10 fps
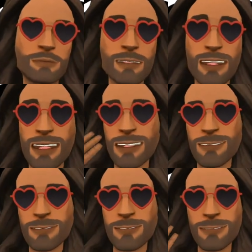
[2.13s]
Hi,
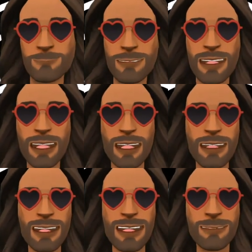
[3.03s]
my
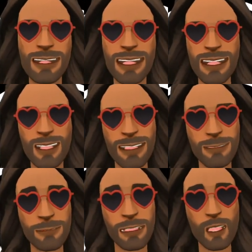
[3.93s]
name is Jim Hunter,
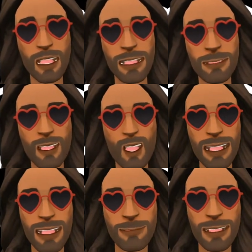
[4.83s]
and welcome to
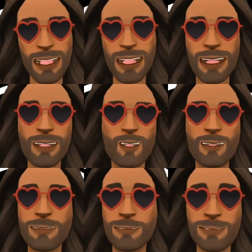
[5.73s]
this special
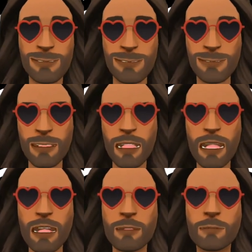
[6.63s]
show.
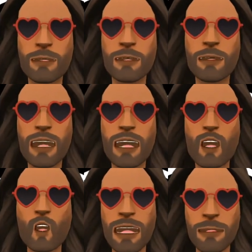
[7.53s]
Today, I sit
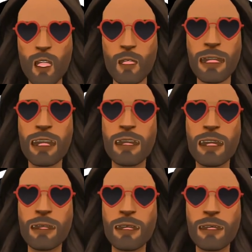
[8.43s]
down with musician
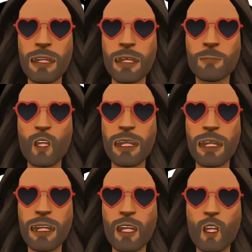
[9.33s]
Cassandra
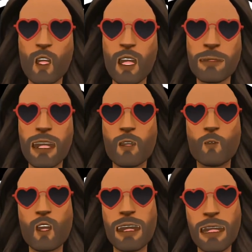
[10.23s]
d'Monica to talk about
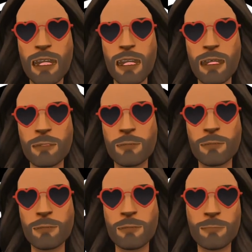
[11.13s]
politics.
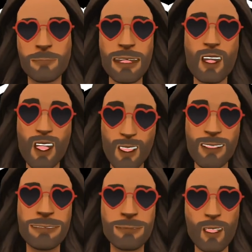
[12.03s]

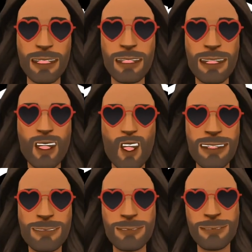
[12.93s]
Because, why not?
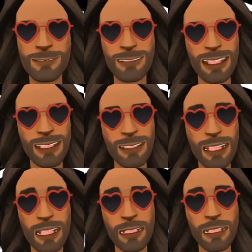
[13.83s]
Let's
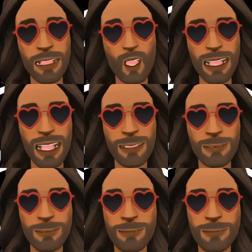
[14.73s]
get right to it.